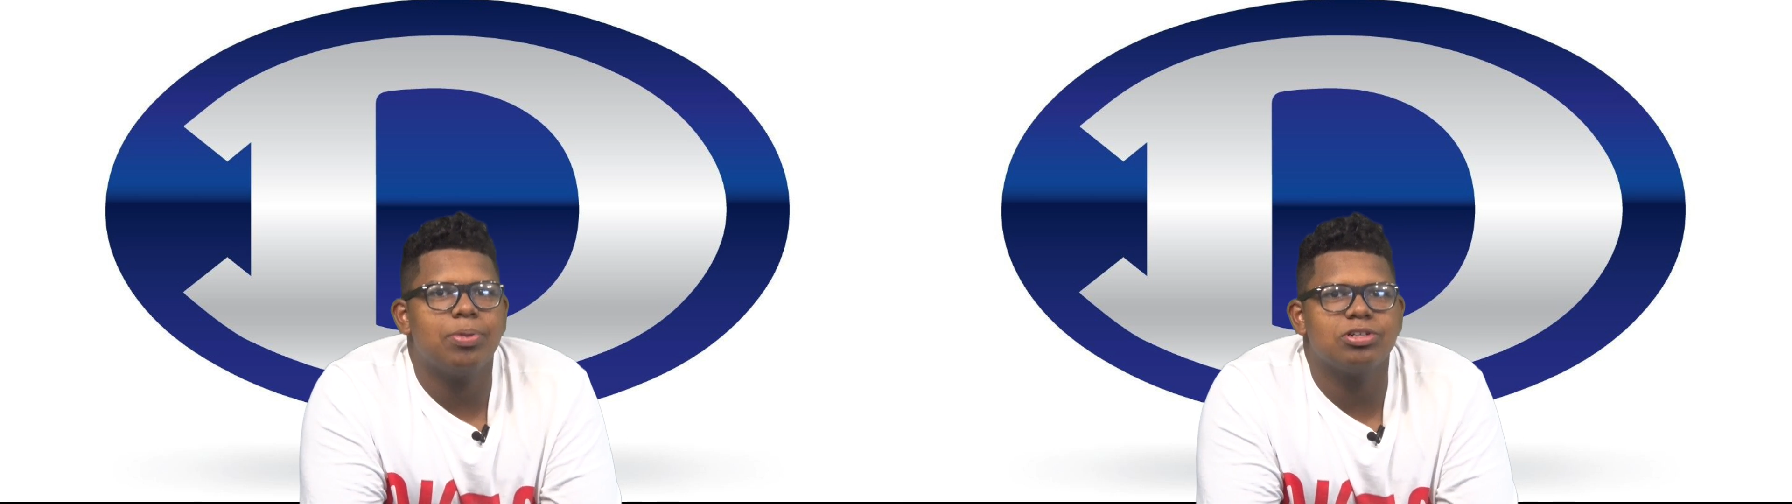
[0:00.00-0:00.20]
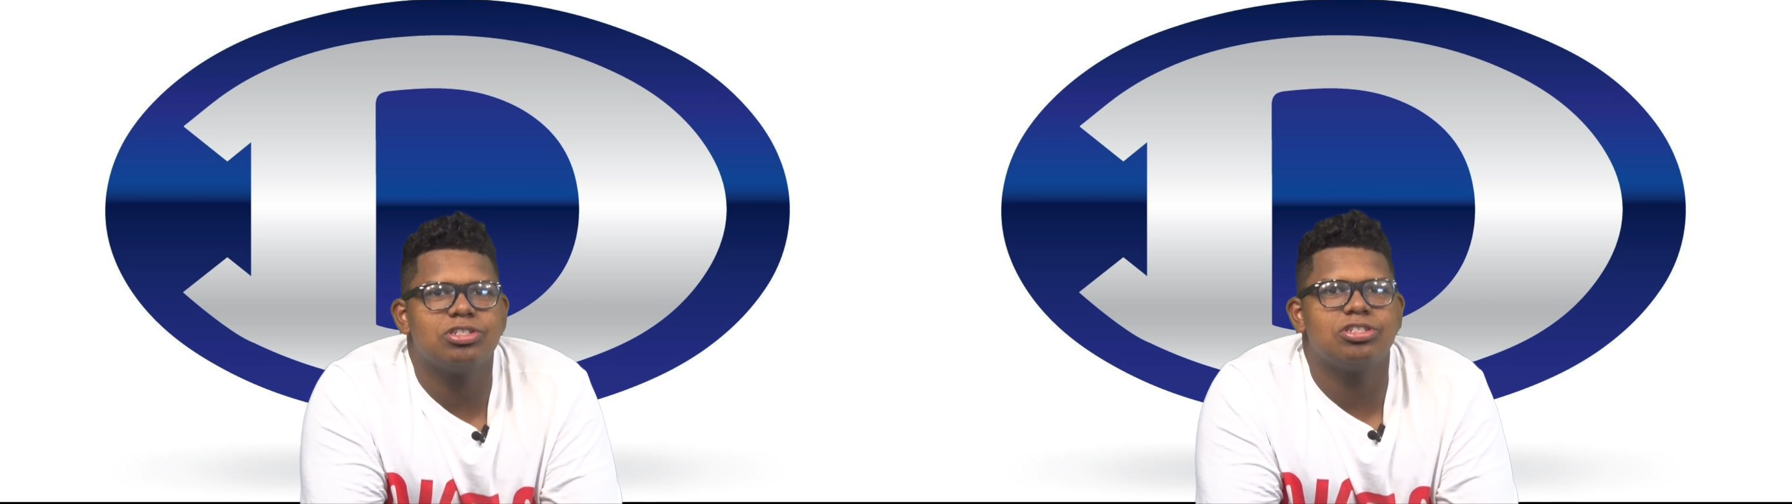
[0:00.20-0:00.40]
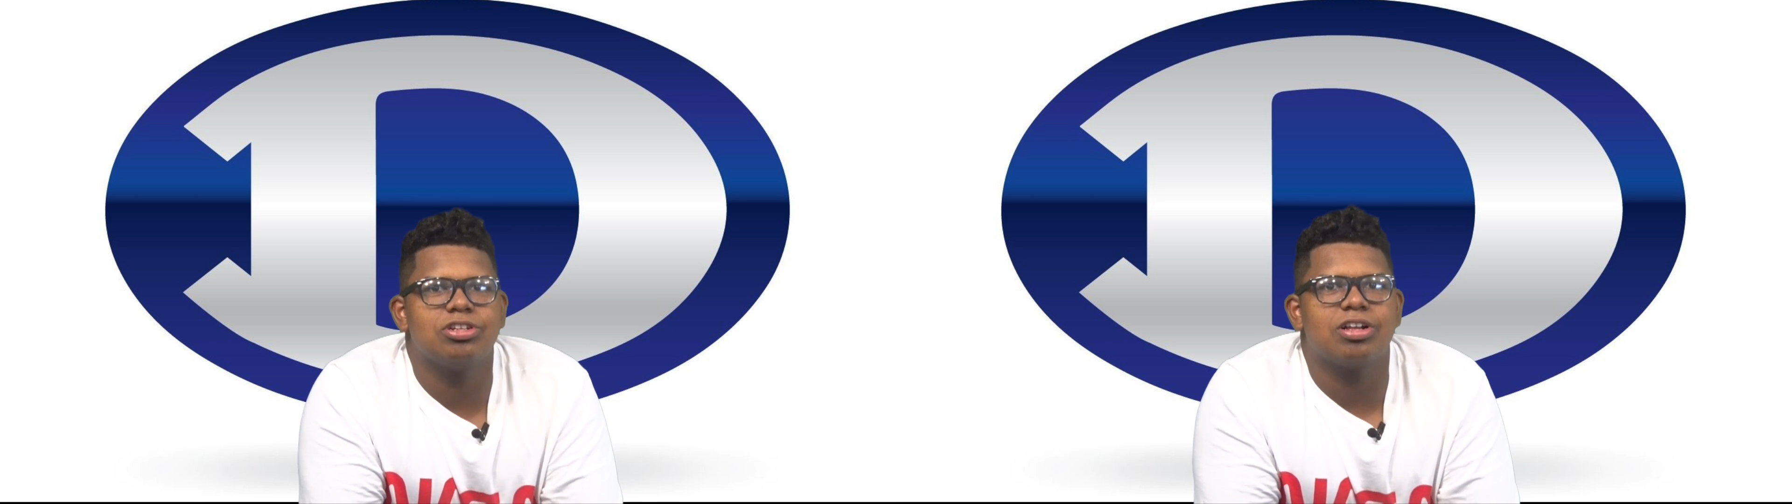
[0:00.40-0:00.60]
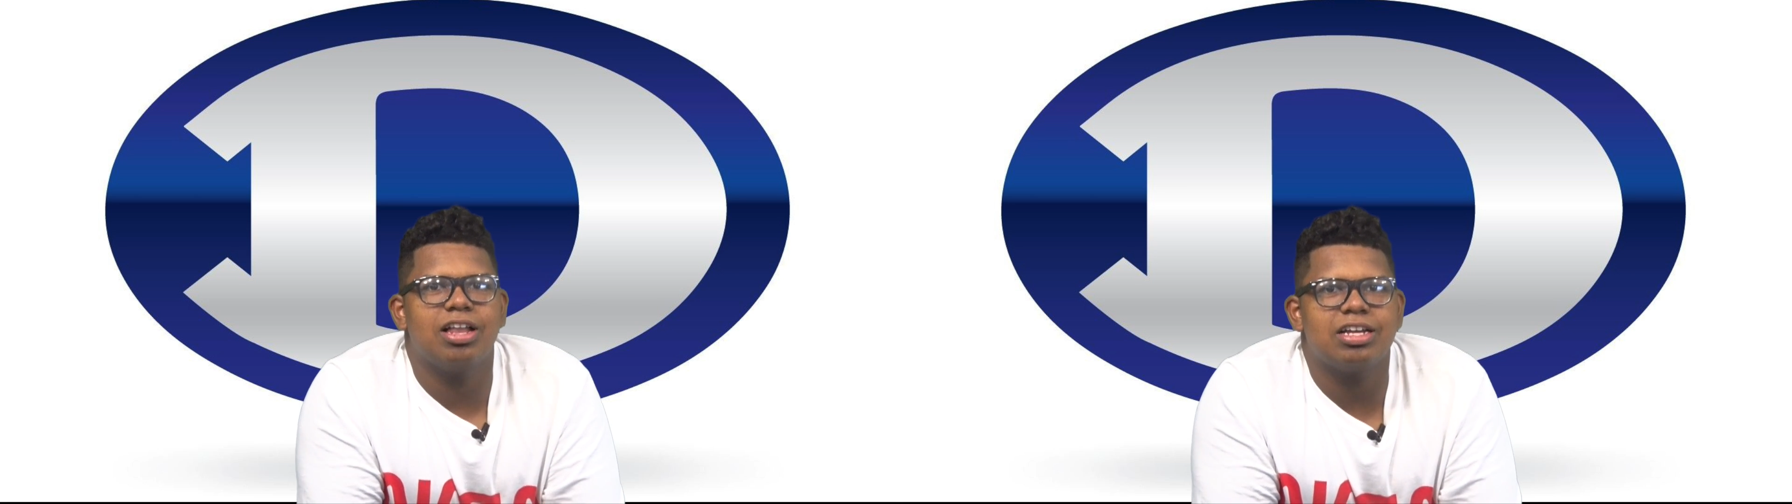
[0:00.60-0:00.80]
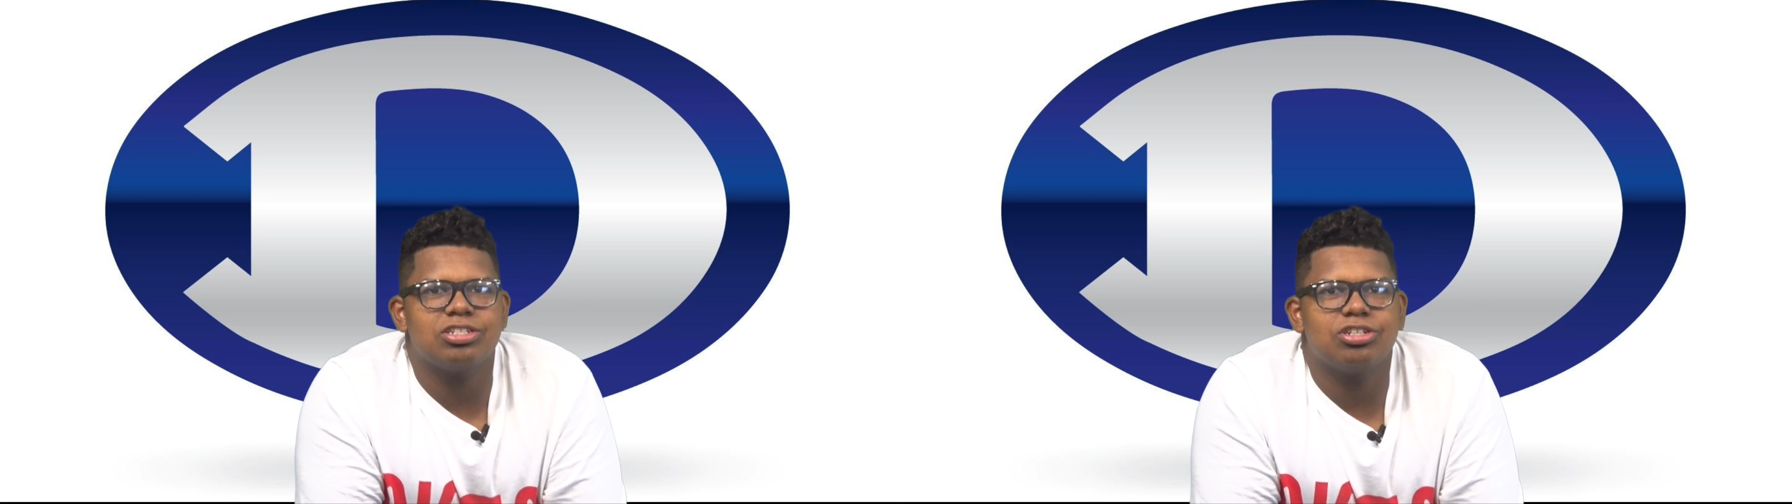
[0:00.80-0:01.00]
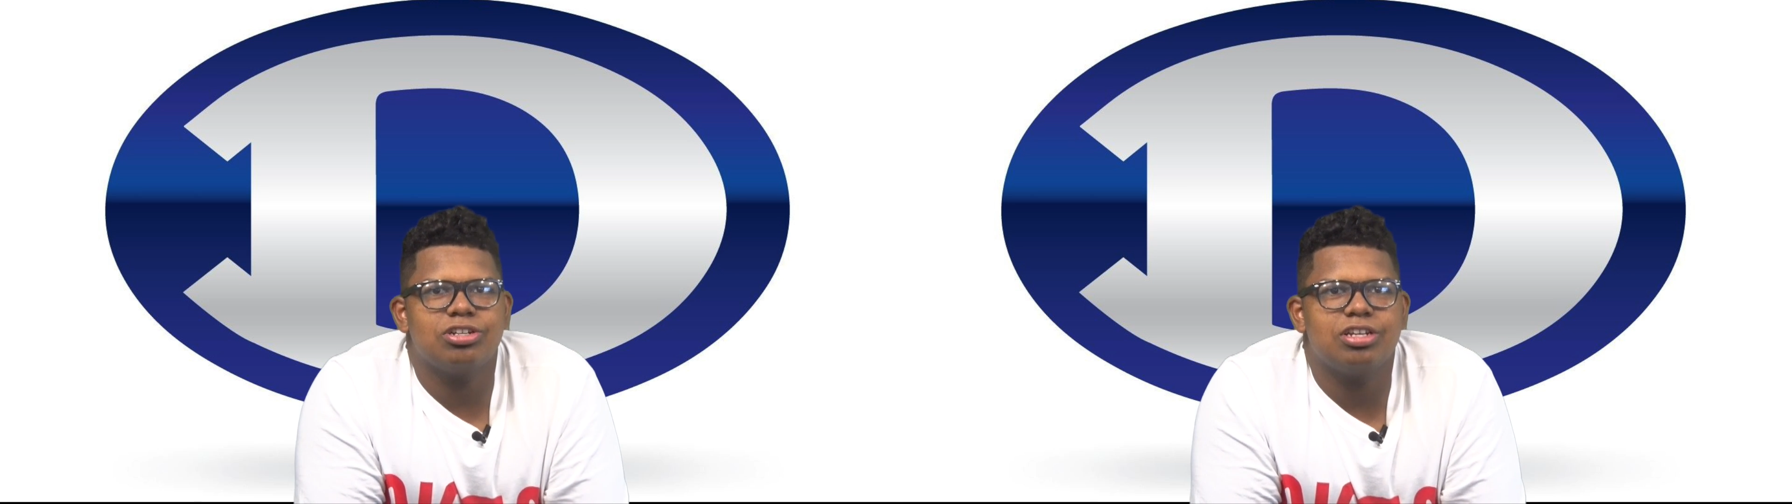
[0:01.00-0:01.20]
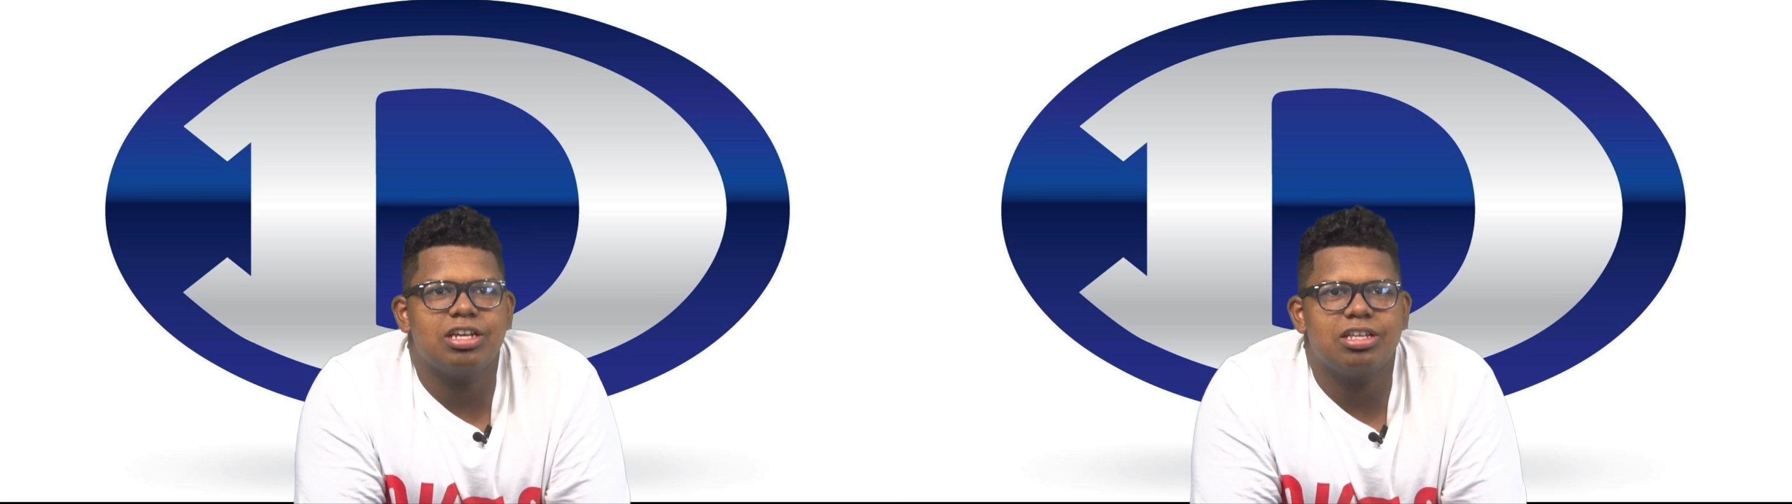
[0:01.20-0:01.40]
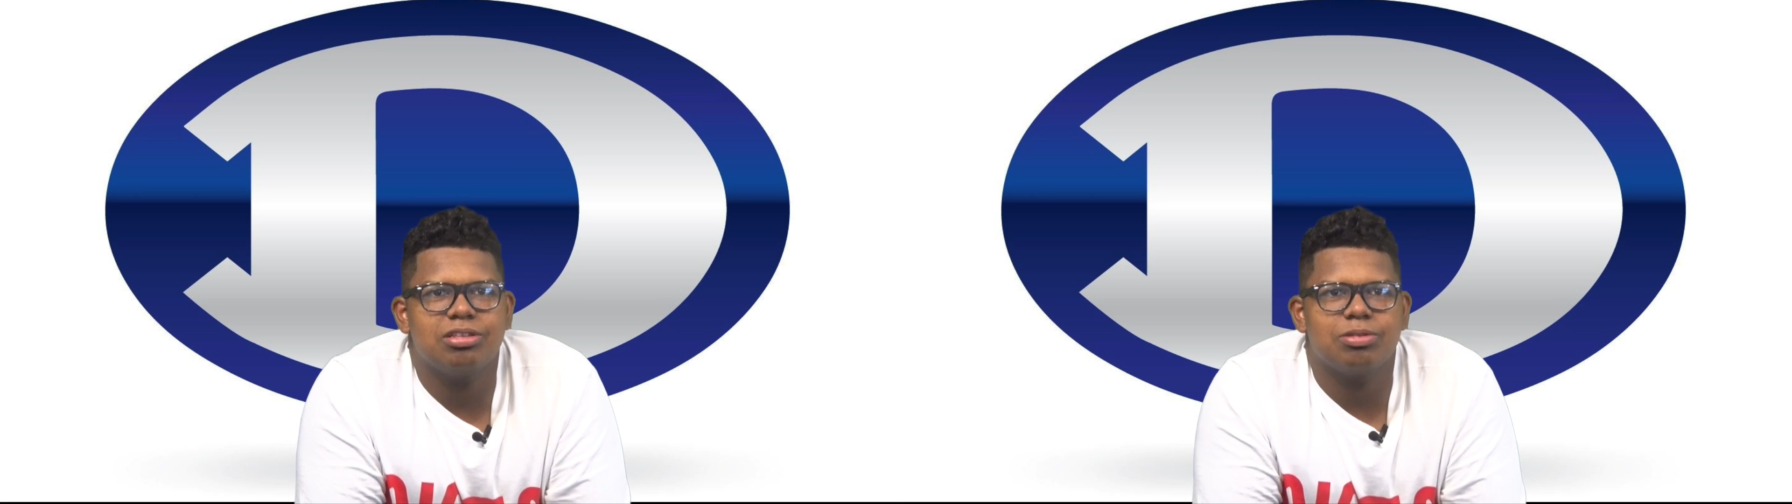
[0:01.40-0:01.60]
purchased your class shirt
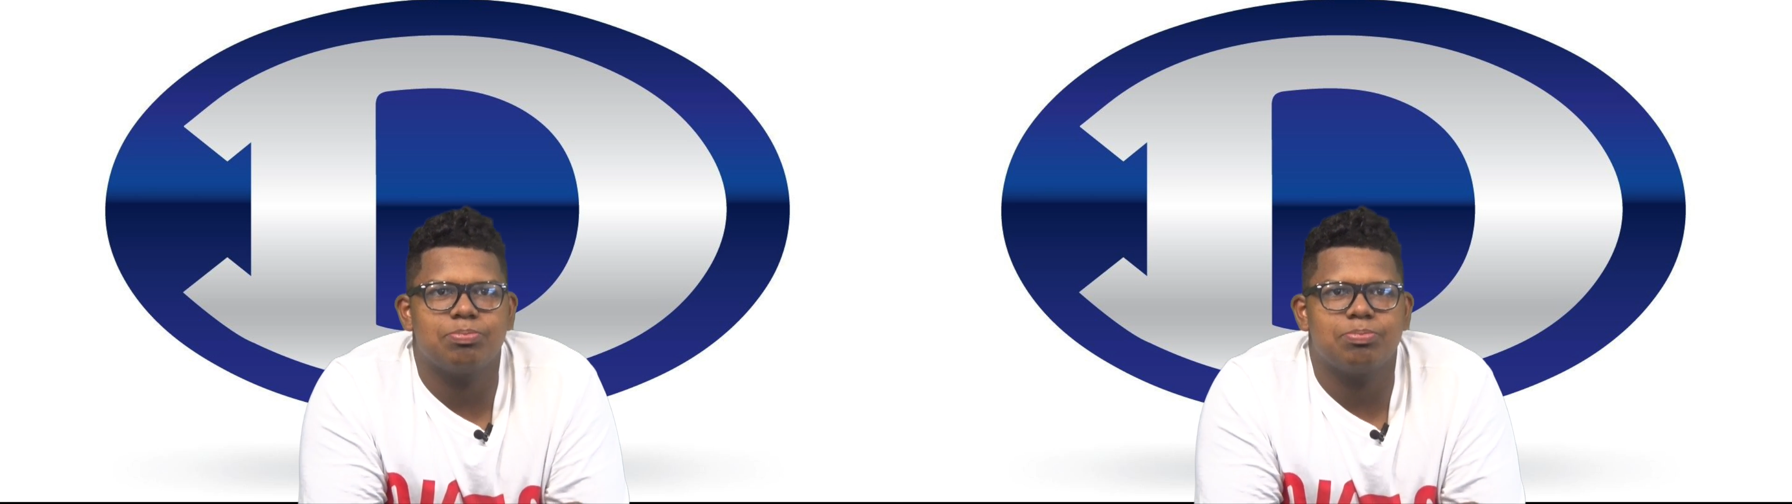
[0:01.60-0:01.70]
yet,